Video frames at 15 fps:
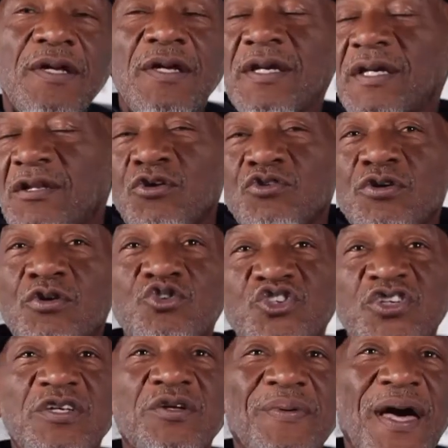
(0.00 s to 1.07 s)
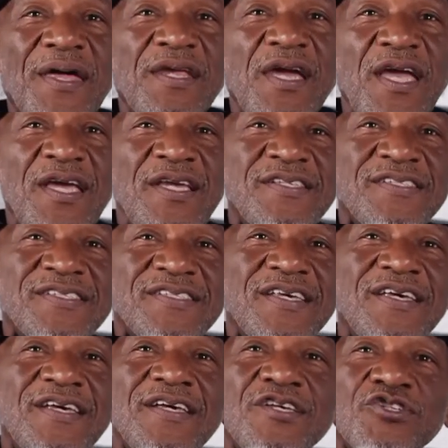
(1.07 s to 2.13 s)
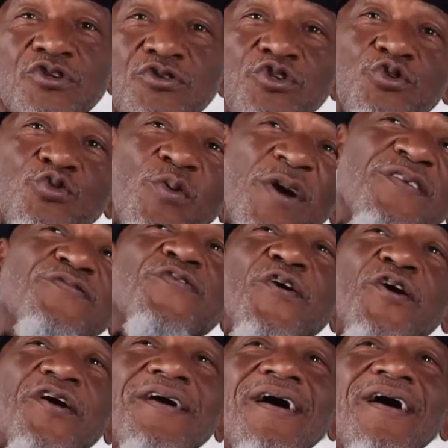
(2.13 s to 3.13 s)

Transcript: He don't know shit about AIDS. So you went for it.